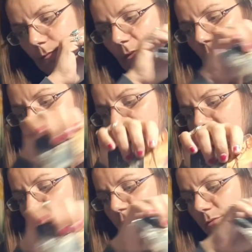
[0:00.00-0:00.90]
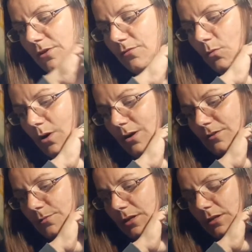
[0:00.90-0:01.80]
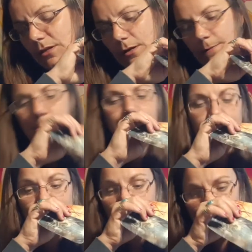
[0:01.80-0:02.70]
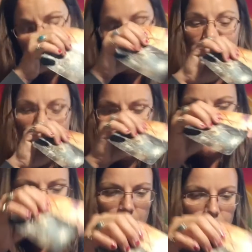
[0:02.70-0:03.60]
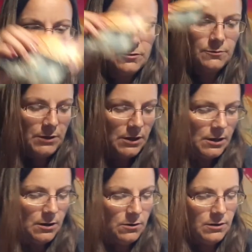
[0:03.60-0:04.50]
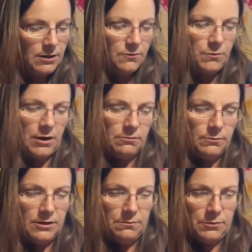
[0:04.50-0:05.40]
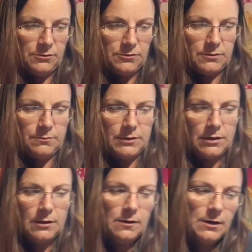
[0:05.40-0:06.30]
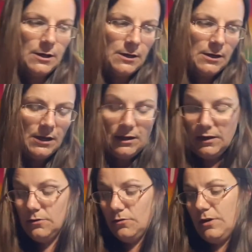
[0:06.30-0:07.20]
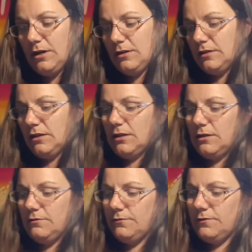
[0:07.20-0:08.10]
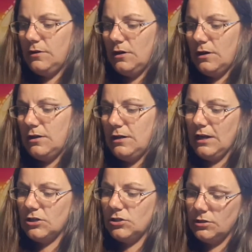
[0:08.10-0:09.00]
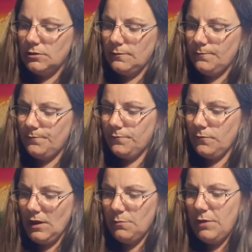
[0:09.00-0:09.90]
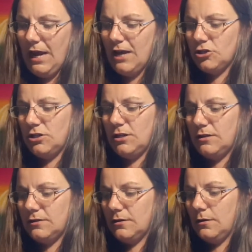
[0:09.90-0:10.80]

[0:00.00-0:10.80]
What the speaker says: With this Three of Wands being there. And the Lovers being out. It's probably a person. But either way, it's a gift. A connection. Passionate.